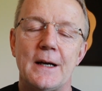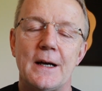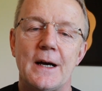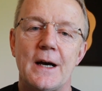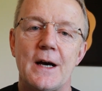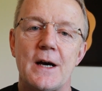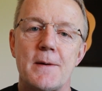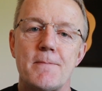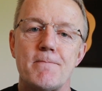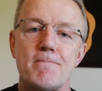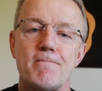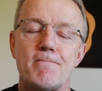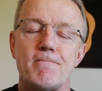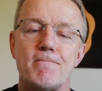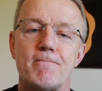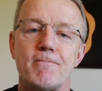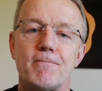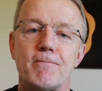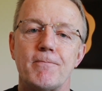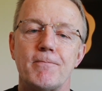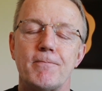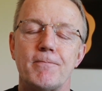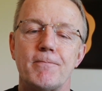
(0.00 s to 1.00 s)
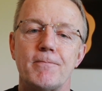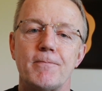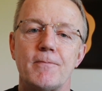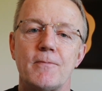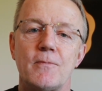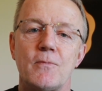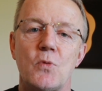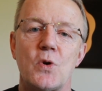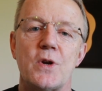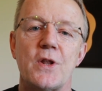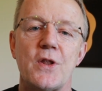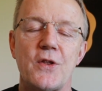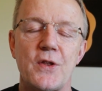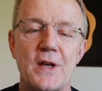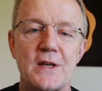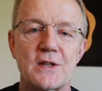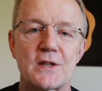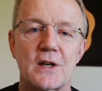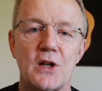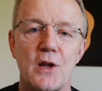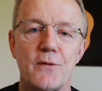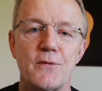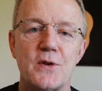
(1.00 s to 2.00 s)
One of the
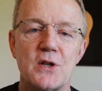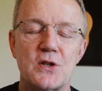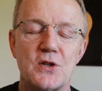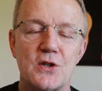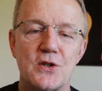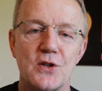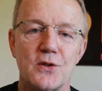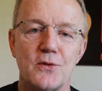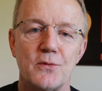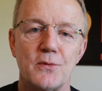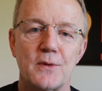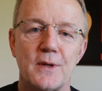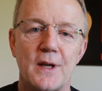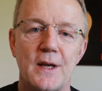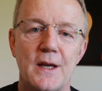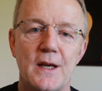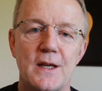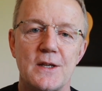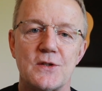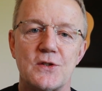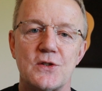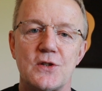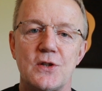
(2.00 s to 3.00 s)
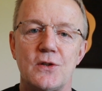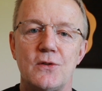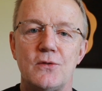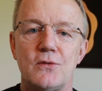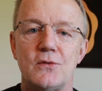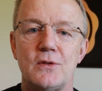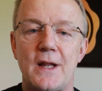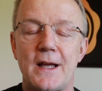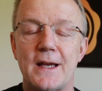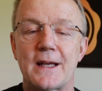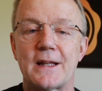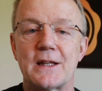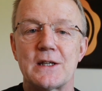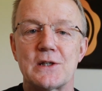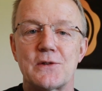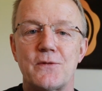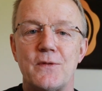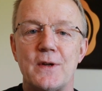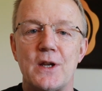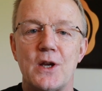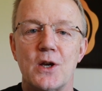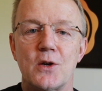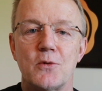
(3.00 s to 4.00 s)
things I'd love you to do is to like this
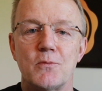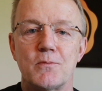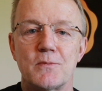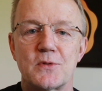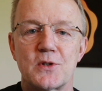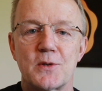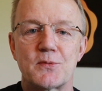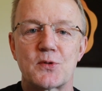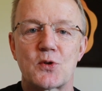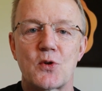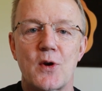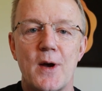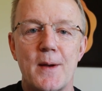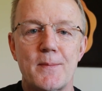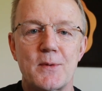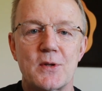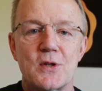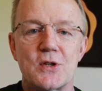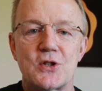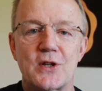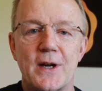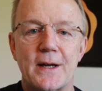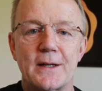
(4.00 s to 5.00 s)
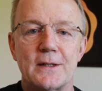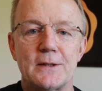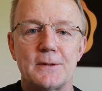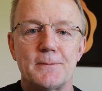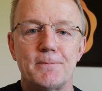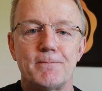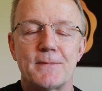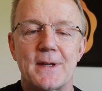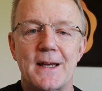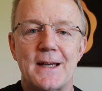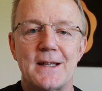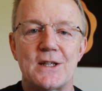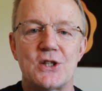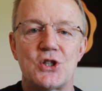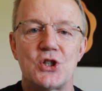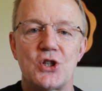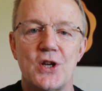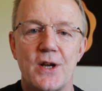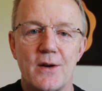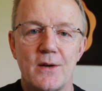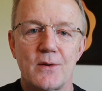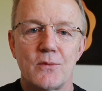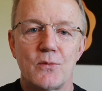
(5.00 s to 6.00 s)
video, subscribe to the channel, and
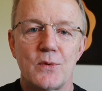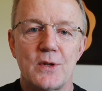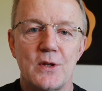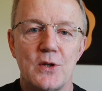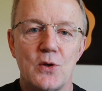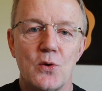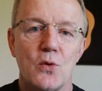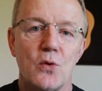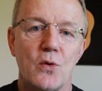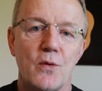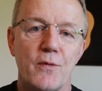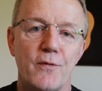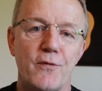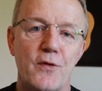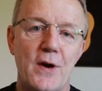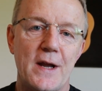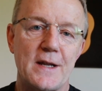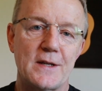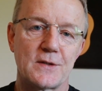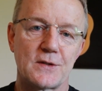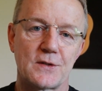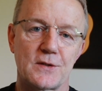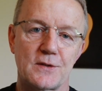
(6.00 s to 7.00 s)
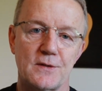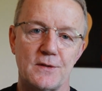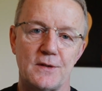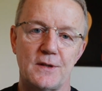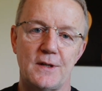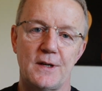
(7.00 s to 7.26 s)
share it with your friends.